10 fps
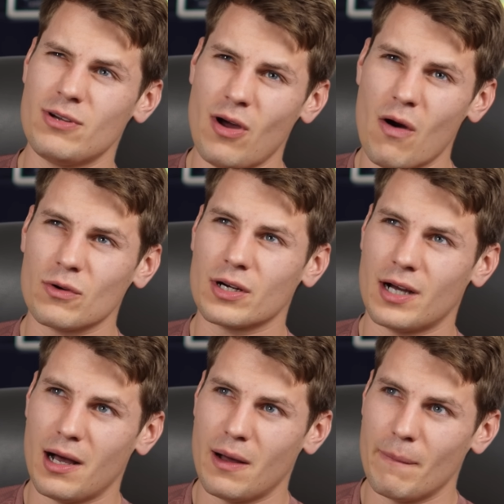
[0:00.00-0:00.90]
could
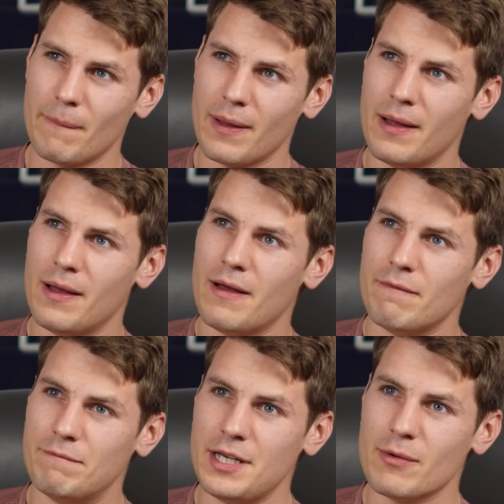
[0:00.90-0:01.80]
overcome
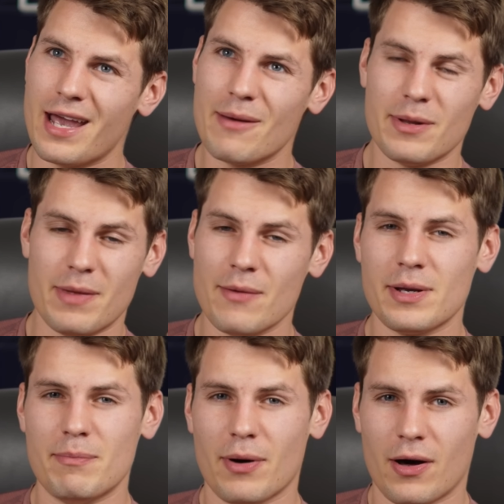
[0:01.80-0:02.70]
VRAM and
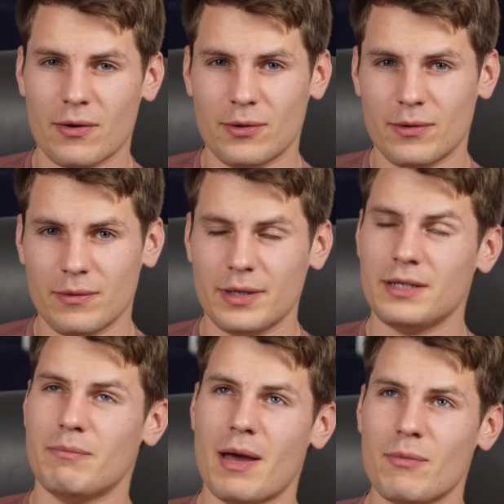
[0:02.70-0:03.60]
memory bottle
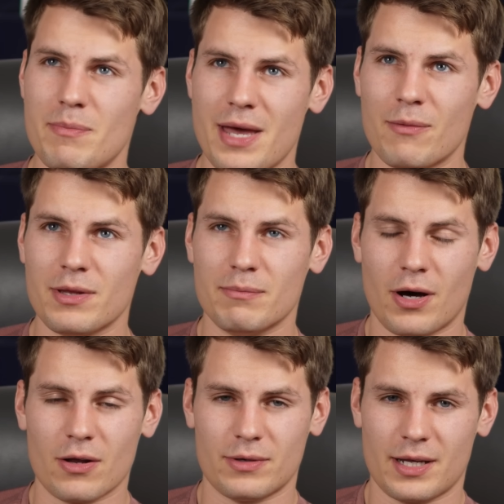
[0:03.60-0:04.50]
and memory bandwidth
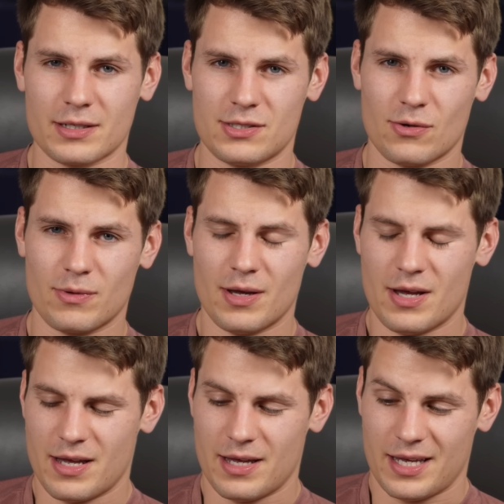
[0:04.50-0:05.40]
bottlenecks. So
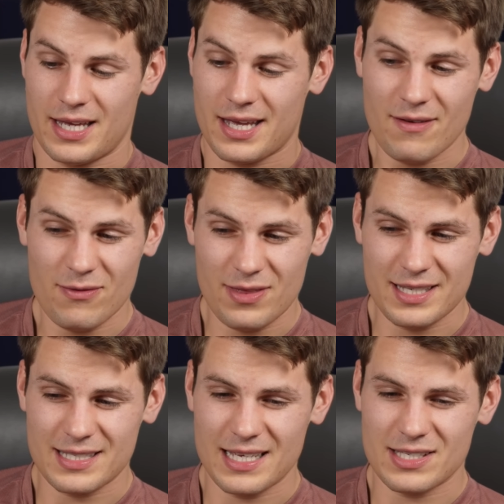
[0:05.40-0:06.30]
if
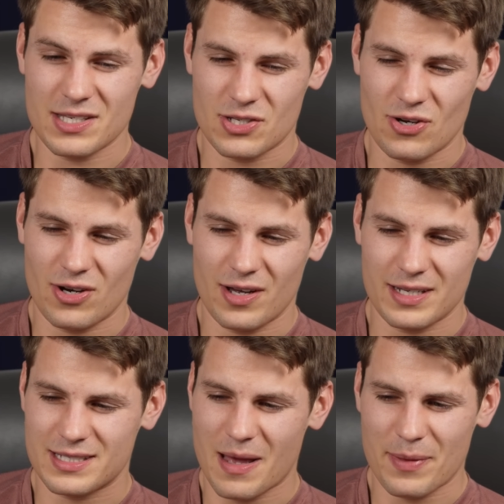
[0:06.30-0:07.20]
this is as good
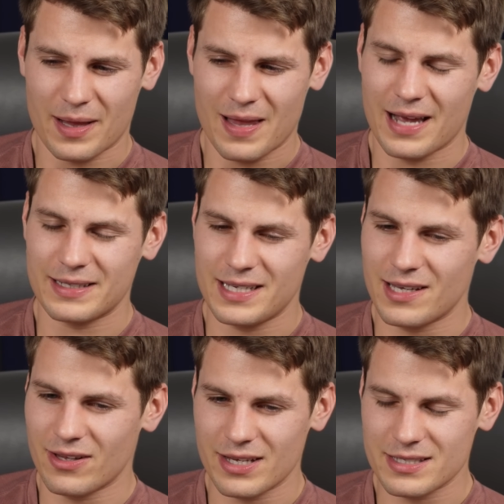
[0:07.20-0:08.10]
as something like
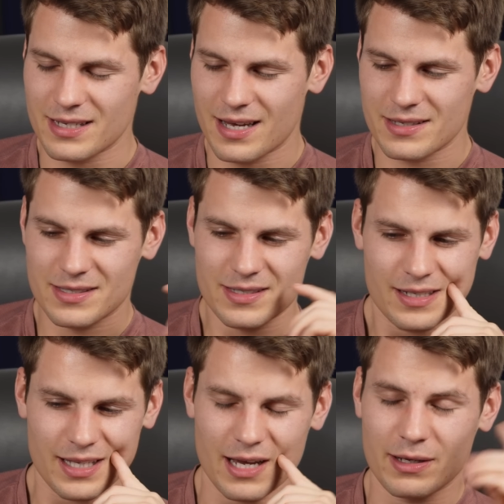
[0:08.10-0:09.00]
DLSS,
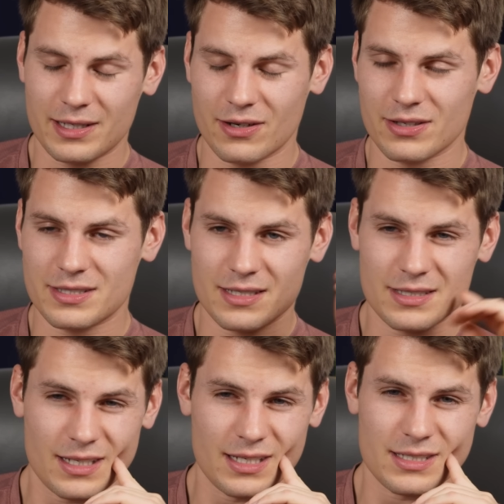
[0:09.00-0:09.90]
like
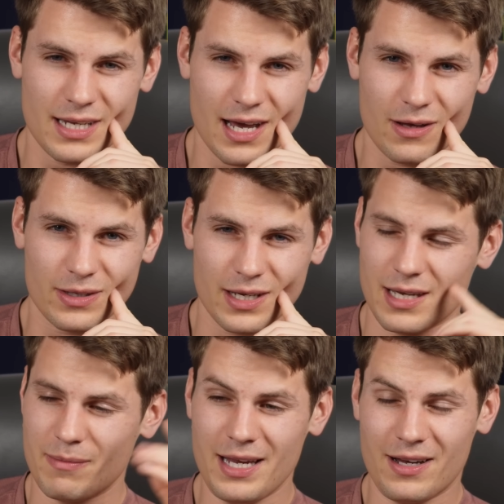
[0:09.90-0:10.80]
DLSS is now, like
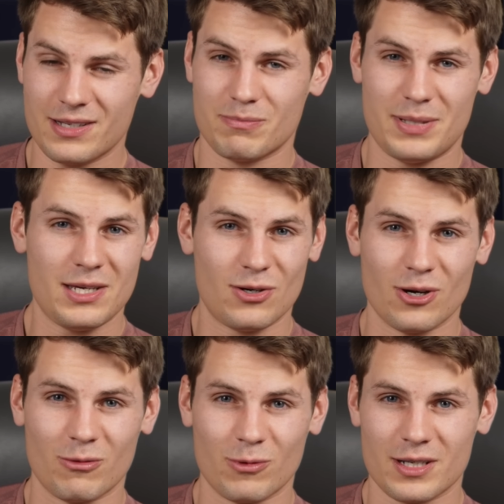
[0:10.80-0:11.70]
it may not be
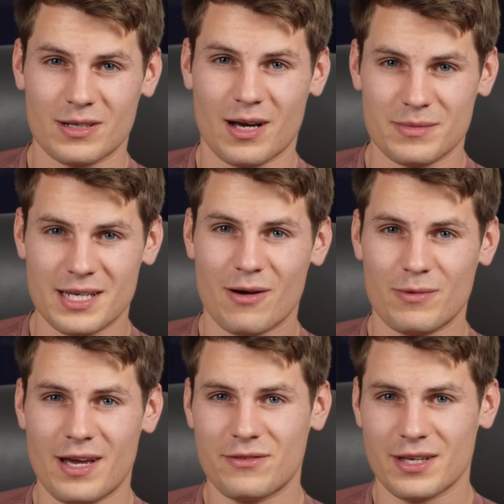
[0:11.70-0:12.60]
good when it comes out.
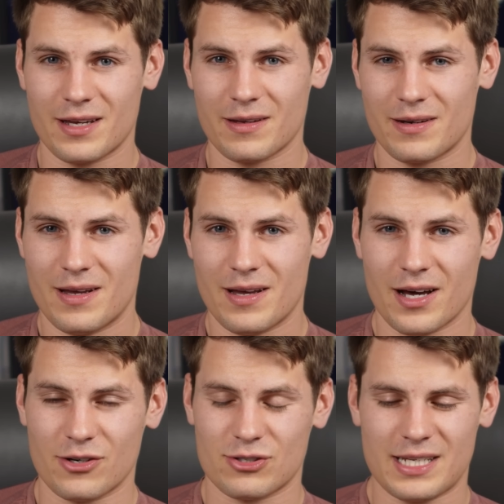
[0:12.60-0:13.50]
We have to
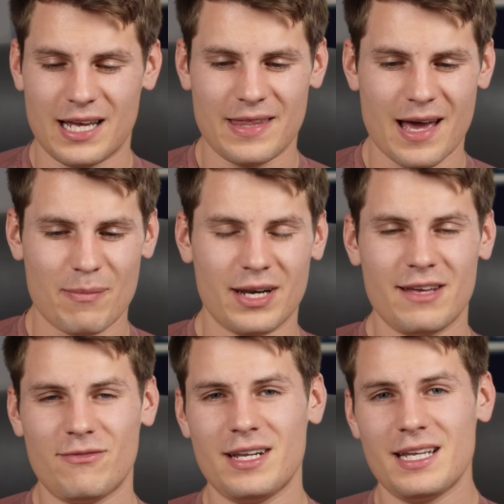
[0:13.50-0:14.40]
understand that. But
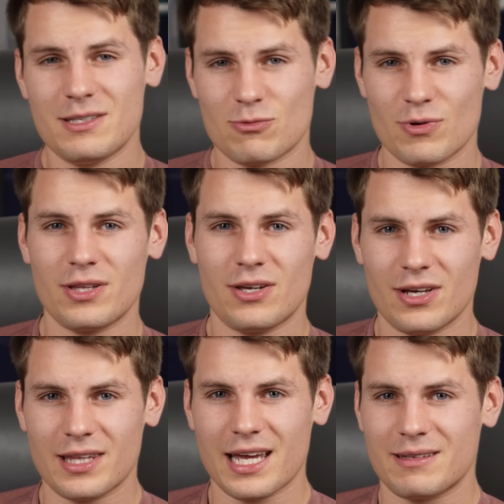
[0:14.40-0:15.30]
if it is really
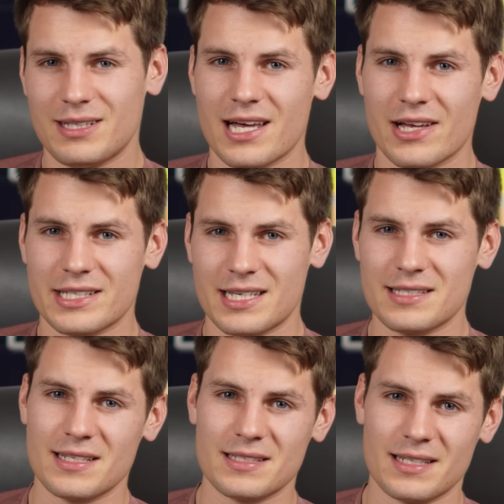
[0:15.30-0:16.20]
good like
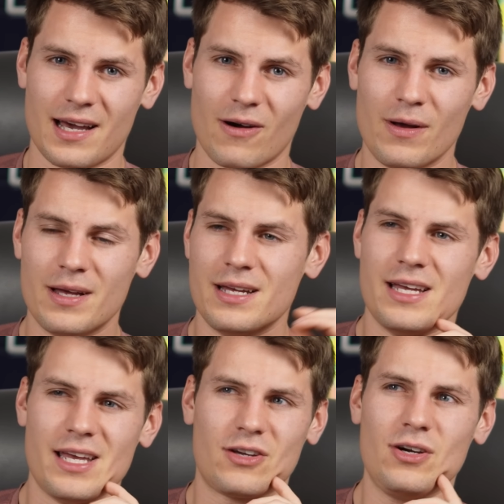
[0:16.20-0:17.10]
DLSS is now,
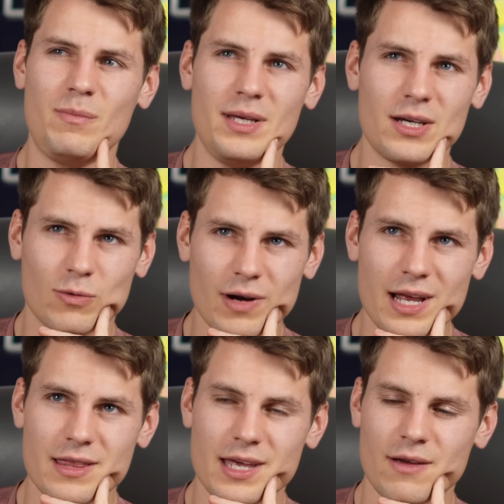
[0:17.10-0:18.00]
it could be a
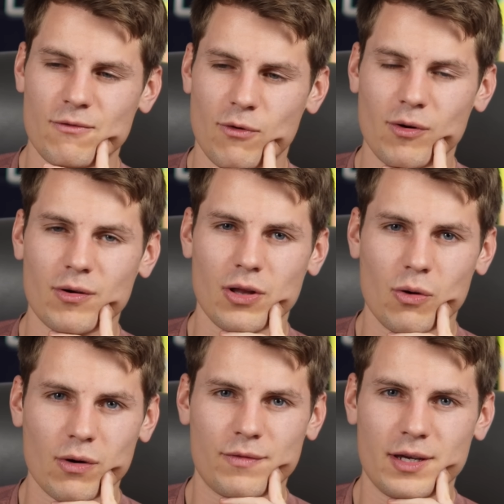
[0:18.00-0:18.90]
great thing for
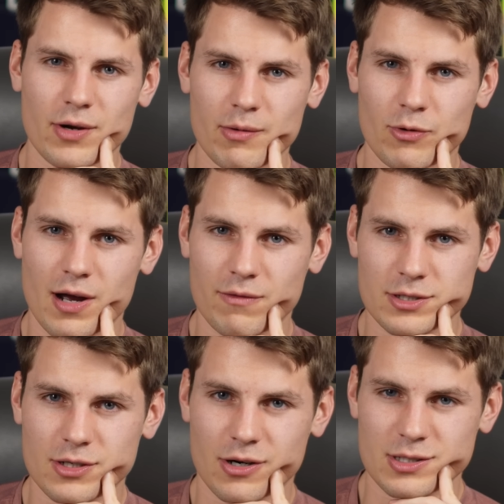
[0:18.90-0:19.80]
lower VRAM
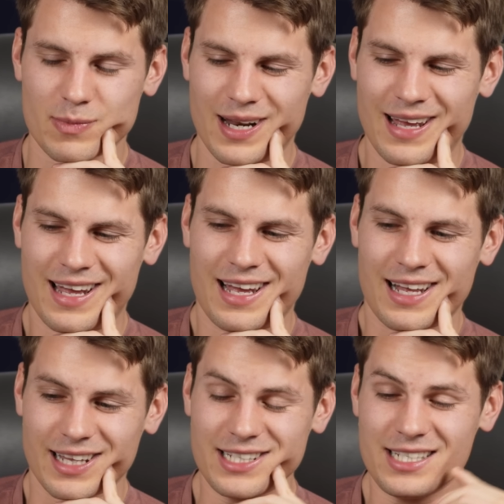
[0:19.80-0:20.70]
graphics cards. But
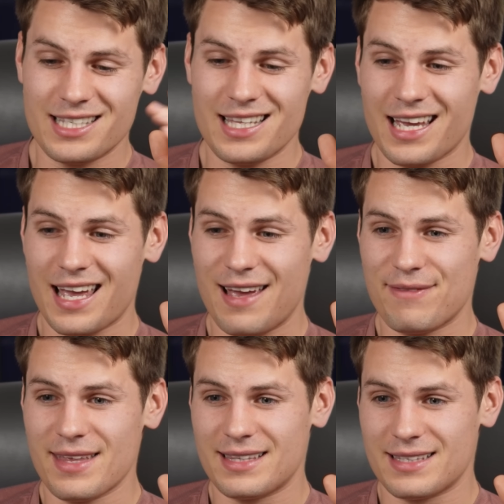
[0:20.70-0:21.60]
let's just think
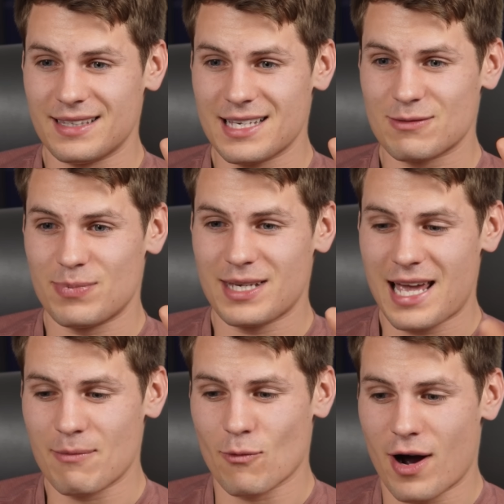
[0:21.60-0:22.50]
if it, this
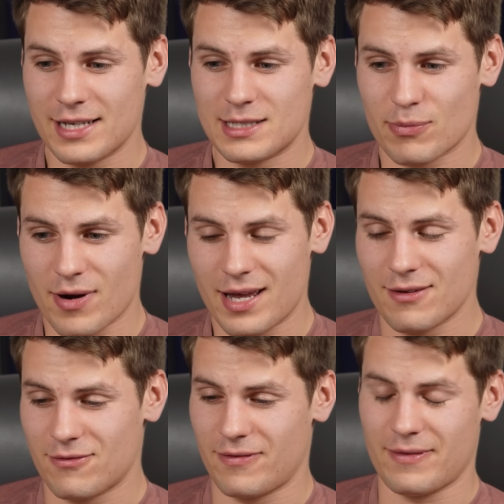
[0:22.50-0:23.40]
became widespread,
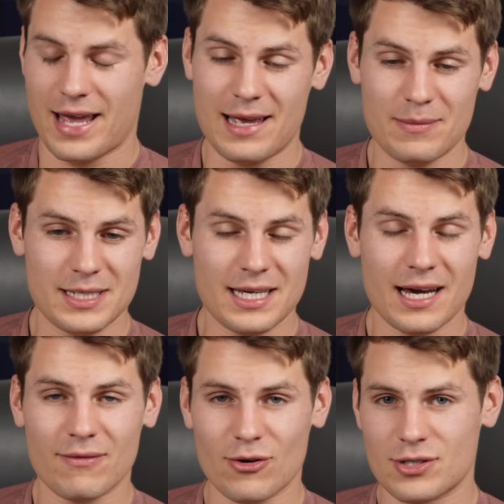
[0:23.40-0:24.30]
if AMD
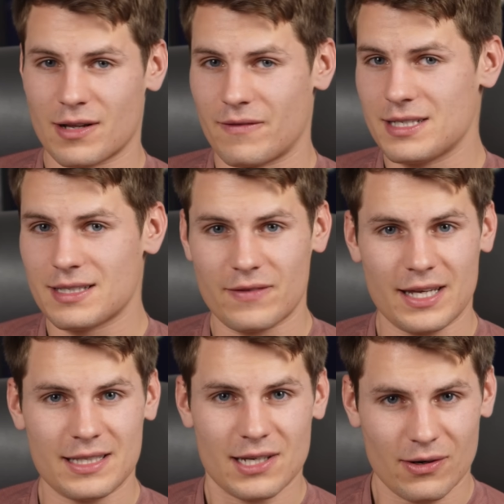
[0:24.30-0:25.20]
got a version of this, if
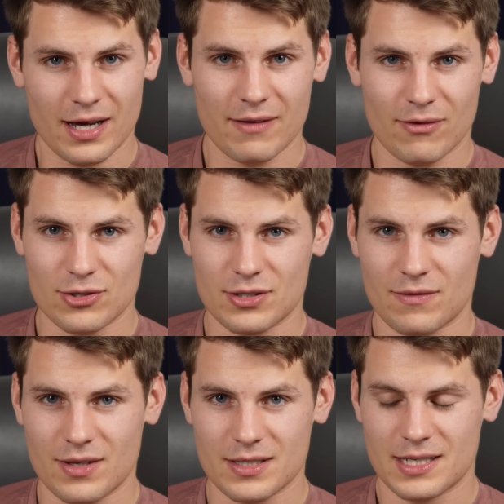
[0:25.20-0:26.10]
Intel got a version
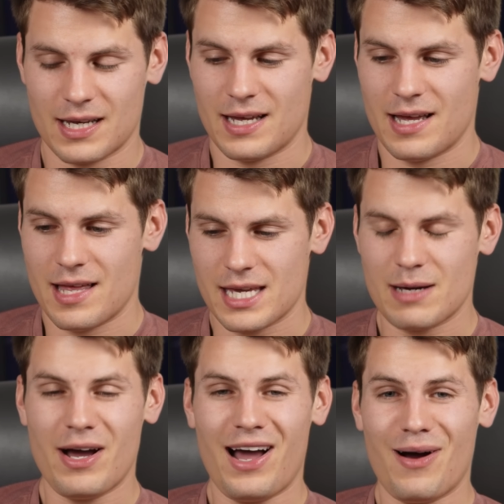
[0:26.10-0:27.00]
of this, think
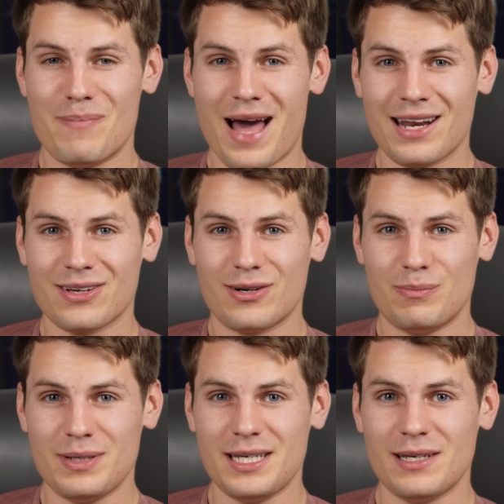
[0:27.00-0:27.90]
about how bad it
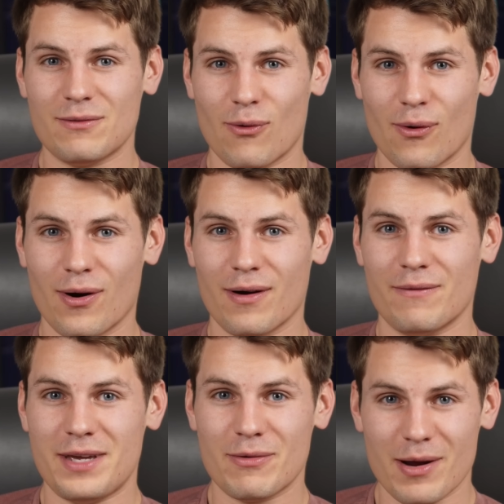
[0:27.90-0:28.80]
could be for
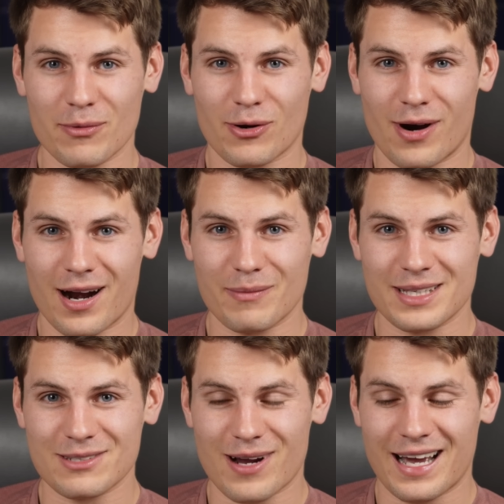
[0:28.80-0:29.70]
VRAM
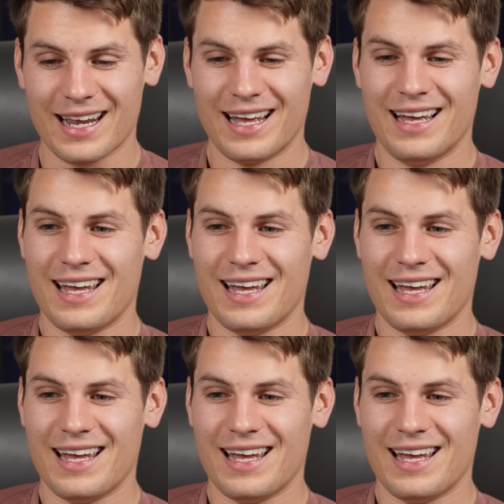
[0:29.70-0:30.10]
requirements, right?